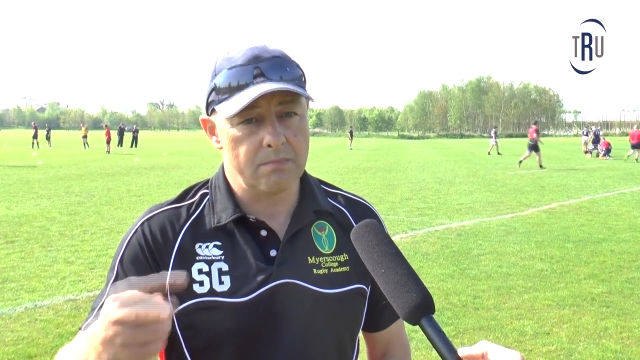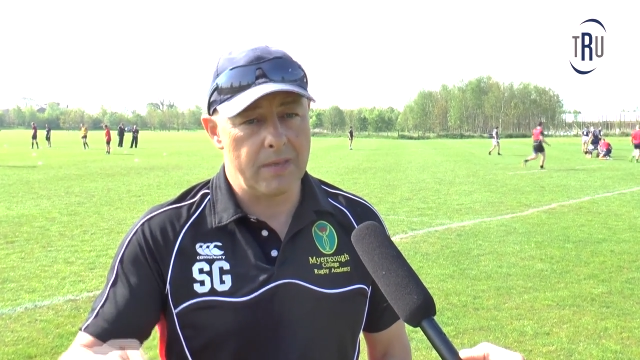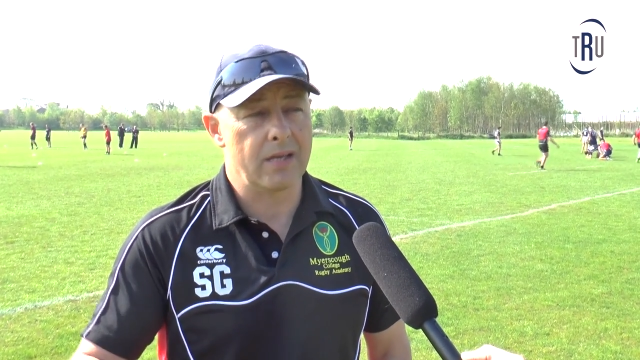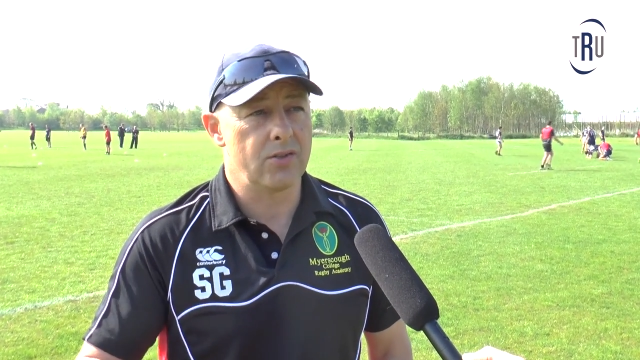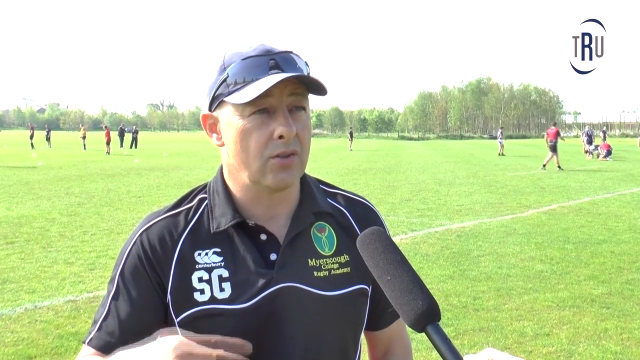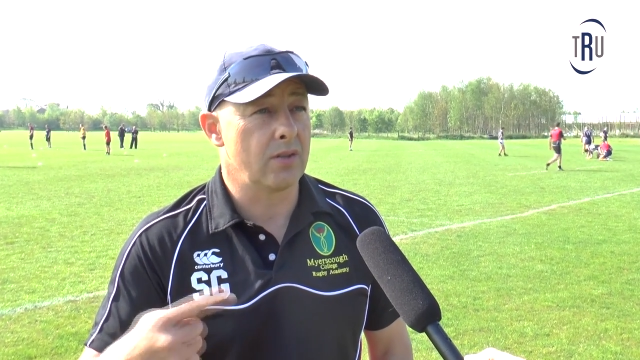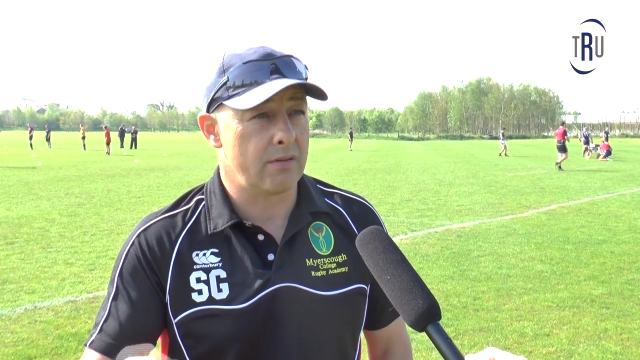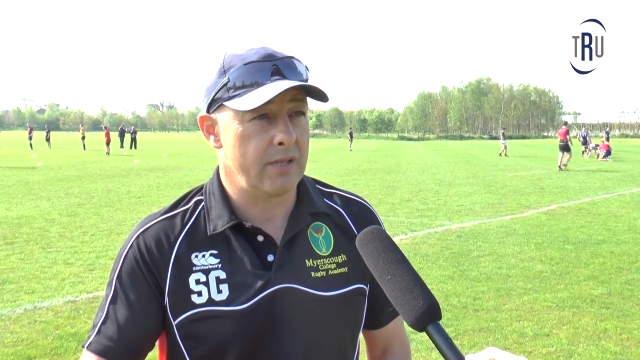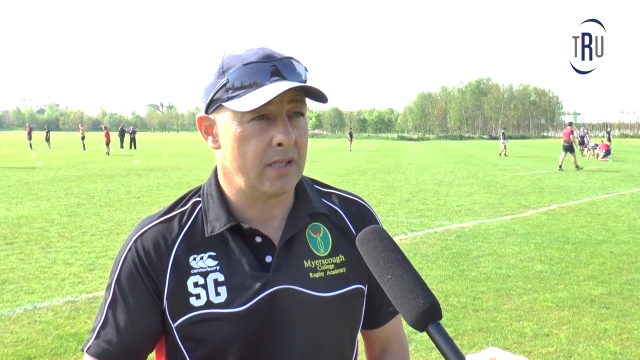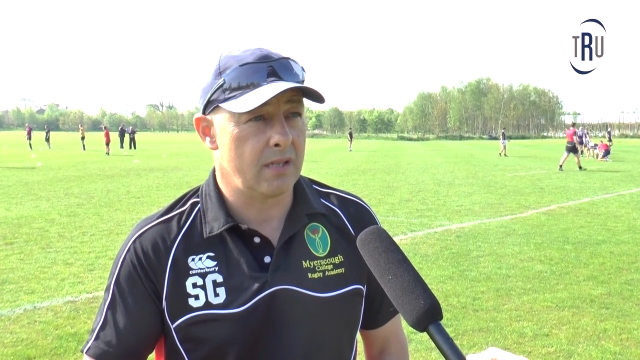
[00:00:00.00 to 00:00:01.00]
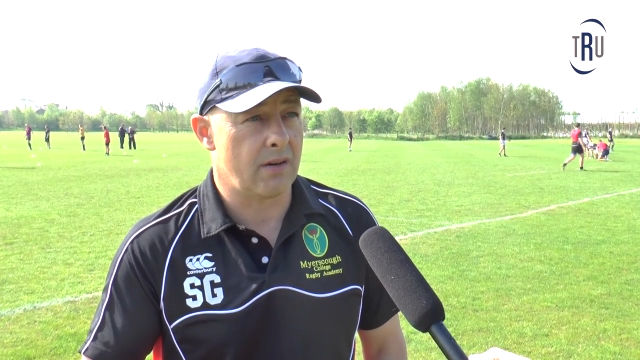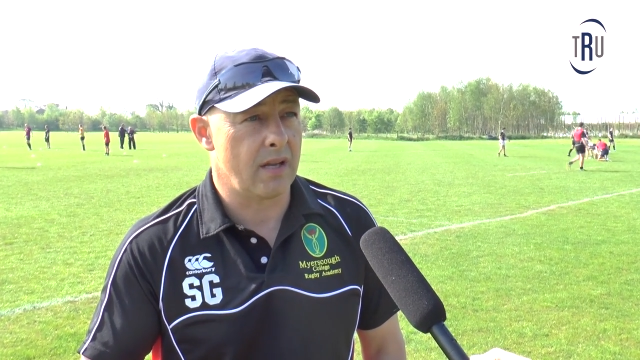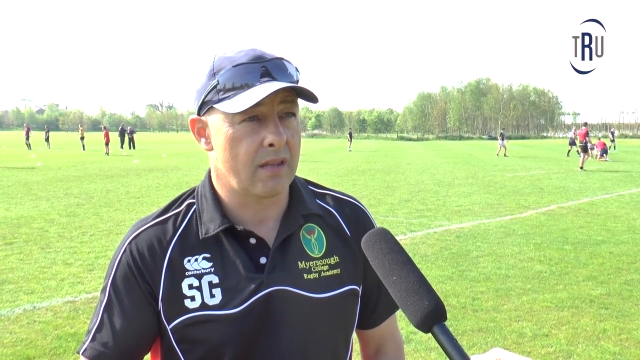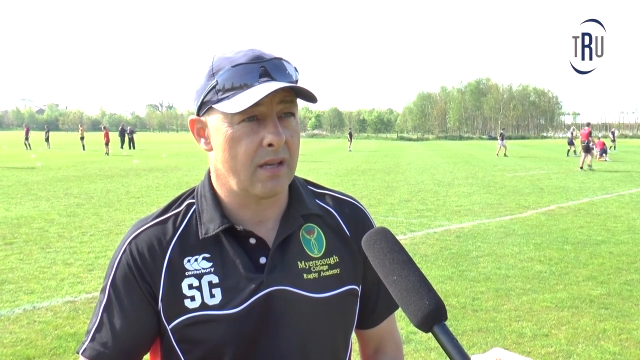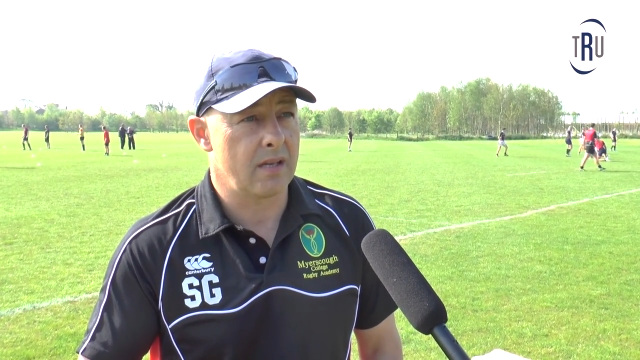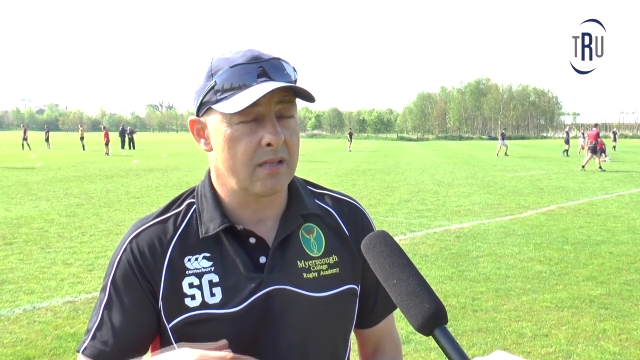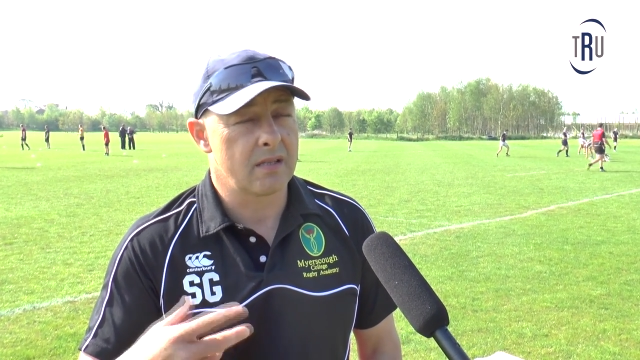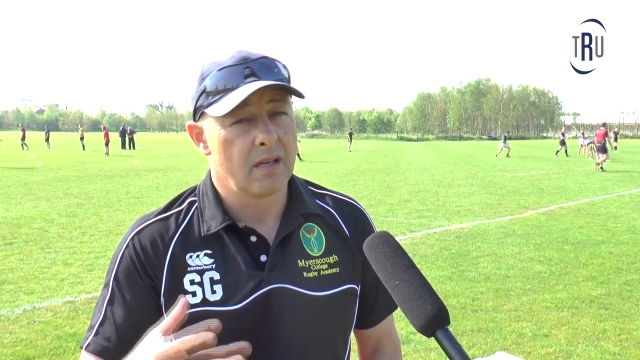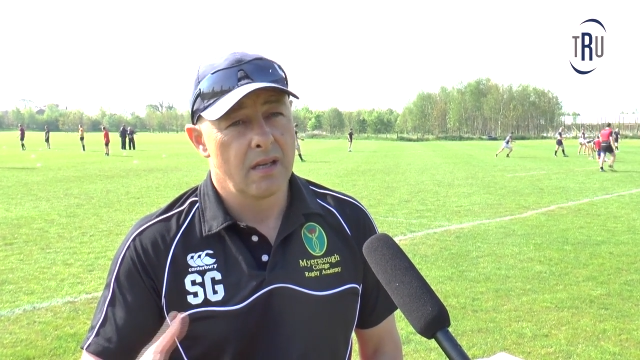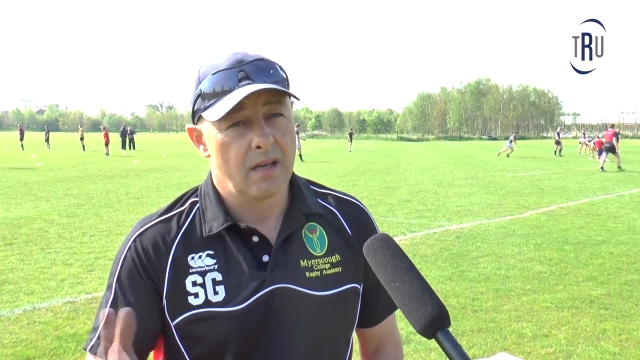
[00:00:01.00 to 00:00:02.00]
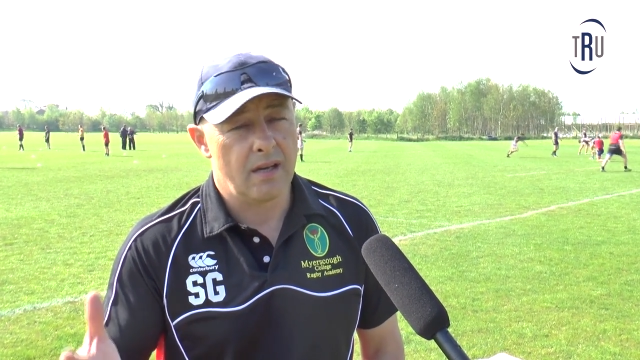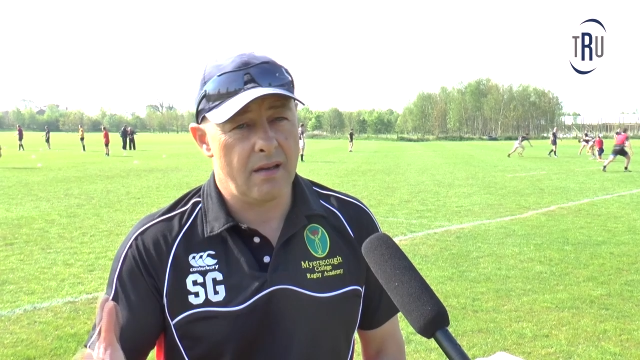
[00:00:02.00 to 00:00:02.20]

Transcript: making sure they're eating the right things uh,